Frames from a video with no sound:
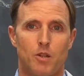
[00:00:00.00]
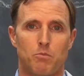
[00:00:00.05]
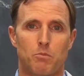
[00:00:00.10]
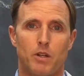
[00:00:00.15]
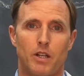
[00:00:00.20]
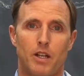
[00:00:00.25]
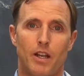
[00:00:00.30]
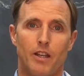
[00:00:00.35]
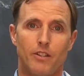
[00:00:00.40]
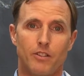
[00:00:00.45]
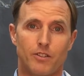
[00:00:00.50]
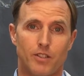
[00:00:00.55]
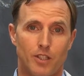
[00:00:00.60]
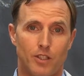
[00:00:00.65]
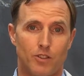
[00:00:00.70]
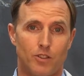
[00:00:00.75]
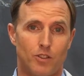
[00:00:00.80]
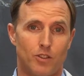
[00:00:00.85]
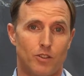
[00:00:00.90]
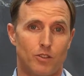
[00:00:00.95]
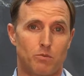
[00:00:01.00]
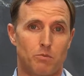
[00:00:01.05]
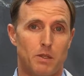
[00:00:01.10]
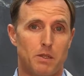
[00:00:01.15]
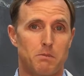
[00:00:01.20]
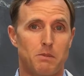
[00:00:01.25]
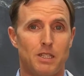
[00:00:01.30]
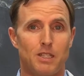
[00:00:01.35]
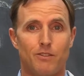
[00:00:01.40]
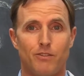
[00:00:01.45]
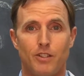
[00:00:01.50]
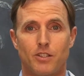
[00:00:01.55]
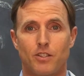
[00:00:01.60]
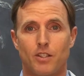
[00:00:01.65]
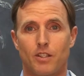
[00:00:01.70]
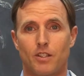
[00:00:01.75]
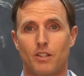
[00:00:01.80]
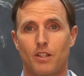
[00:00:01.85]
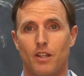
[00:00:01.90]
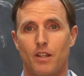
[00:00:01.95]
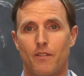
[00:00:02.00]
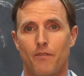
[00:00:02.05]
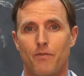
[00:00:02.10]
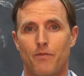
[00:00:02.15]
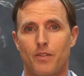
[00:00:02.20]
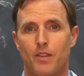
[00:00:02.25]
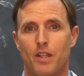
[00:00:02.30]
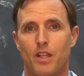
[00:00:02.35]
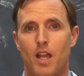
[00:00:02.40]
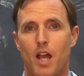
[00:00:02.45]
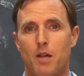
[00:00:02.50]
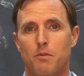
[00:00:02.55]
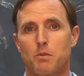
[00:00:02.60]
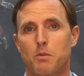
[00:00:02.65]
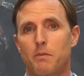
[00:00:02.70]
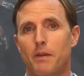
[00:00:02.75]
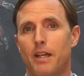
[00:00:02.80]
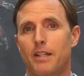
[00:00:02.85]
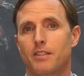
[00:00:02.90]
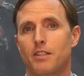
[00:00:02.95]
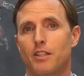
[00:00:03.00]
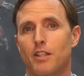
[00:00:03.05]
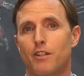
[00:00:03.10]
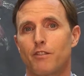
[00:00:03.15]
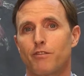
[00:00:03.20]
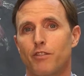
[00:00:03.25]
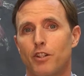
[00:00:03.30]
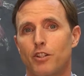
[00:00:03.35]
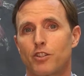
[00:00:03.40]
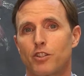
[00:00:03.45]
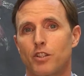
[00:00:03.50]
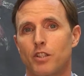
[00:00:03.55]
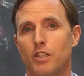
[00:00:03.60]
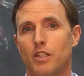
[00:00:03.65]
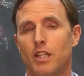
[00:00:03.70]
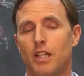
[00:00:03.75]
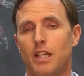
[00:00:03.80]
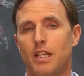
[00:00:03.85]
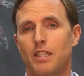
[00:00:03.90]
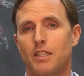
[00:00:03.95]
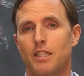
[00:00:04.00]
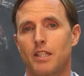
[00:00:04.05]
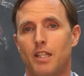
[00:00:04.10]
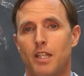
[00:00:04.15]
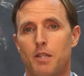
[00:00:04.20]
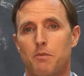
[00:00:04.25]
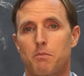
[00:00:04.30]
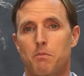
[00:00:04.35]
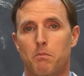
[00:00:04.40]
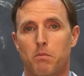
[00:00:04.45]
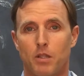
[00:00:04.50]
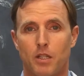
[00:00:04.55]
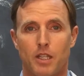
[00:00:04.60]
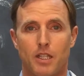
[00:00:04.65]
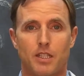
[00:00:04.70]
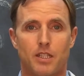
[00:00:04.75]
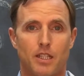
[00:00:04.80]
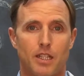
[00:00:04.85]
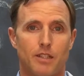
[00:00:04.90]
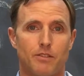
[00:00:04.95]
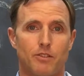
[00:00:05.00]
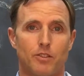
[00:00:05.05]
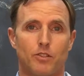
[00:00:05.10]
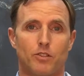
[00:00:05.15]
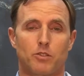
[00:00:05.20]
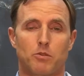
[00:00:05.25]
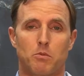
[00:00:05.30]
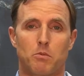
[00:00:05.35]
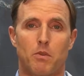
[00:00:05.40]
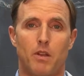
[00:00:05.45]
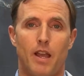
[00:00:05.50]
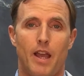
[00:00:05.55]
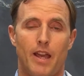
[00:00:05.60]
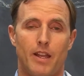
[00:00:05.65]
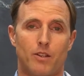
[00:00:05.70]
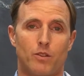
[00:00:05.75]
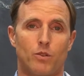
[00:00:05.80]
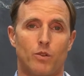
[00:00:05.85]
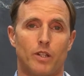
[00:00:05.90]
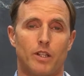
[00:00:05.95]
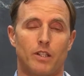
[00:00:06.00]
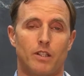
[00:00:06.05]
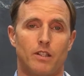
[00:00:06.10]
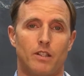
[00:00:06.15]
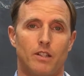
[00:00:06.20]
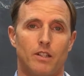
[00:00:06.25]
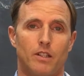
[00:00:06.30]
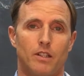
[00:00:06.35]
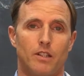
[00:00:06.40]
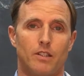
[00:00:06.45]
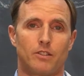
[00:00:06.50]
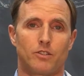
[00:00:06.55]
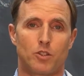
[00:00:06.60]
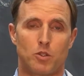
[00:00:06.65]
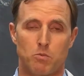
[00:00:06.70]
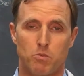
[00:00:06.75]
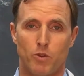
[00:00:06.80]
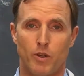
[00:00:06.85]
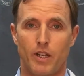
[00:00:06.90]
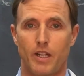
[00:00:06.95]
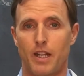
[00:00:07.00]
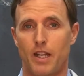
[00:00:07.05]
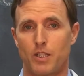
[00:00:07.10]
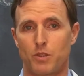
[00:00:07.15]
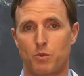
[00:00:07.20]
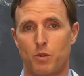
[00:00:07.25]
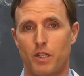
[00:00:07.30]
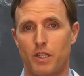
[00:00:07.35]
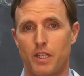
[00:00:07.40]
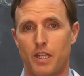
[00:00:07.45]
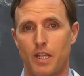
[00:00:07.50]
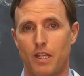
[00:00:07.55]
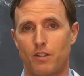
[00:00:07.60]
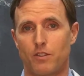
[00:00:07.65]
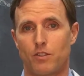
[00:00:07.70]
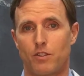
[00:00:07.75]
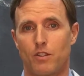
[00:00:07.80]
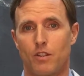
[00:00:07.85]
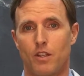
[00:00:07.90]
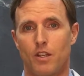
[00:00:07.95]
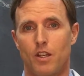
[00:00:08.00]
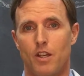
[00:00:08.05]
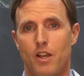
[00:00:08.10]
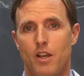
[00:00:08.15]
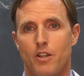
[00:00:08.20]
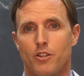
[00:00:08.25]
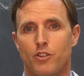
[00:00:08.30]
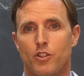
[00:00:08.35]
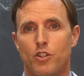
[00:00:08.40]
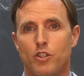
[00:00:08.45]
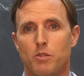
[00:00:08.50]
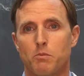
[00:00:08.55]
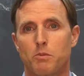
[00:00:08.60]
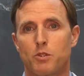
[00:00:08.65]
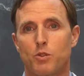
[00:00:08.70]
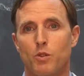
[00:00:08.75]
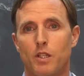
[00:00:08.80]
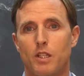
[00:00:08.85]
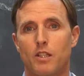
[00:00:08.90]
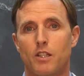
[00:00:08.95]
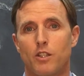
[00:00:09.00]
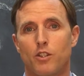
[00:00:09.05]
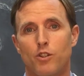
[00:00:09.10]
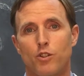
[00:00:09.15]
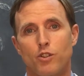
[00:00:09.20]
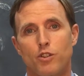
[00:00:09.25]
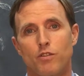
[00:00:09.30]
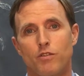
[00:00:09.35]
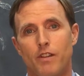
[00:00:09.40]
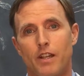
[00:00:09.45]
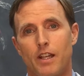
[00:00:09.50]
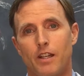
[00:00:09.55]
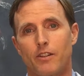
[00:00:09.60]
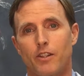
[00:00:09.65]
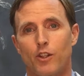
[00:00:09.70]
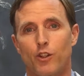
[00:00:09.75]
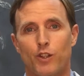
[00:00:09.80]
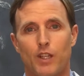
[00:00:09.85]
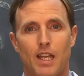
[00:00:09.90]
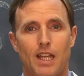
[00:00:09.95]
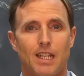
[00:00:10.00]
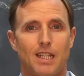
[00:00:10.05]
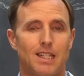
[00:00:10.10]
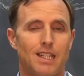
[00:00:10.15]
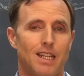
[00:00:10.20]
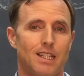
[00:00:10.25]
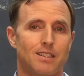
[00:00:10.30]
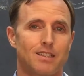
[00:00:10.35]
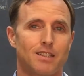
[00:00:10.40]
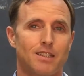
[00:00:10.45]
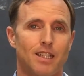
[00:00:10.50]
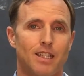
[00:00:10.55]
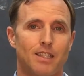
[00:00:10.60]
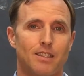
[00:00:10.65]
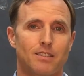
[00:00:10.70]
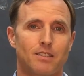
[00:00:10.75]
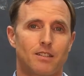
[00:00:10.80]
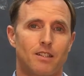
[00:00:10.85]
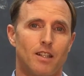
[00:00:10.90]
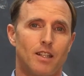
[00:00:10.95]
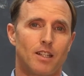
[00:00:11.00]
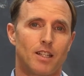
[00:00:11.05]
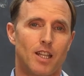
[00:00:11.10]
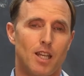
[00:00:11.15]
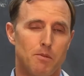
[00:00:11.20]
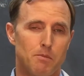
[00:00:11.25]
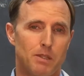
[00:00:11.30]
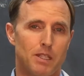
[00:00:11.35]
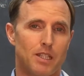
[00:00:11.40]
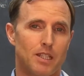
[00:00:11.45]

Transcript: But other tissues may be deficient, compromising their function to keep blood levels adequate so the brain has what it needs. Choosing between the NutrEval and the organic acid test can be